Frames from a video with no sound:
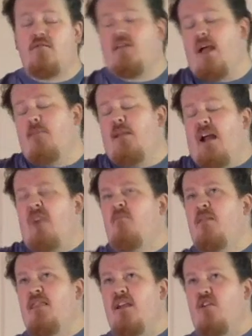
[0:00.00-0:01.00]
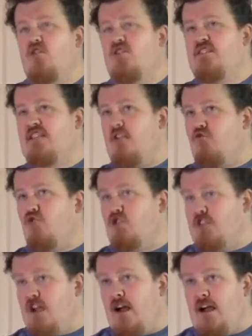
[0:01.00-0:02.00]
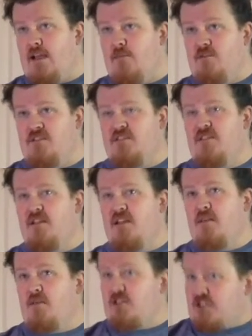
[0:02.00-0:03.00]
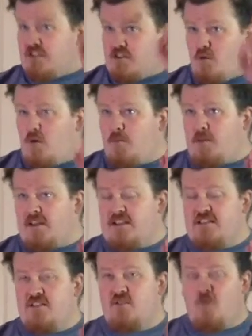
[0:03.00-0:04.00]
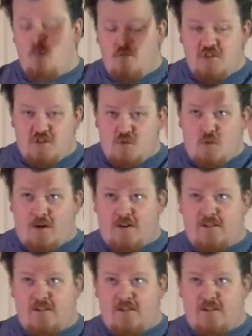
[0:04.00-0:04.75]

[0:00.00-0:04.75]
I mean, I've been there several times, but just the one place, just one.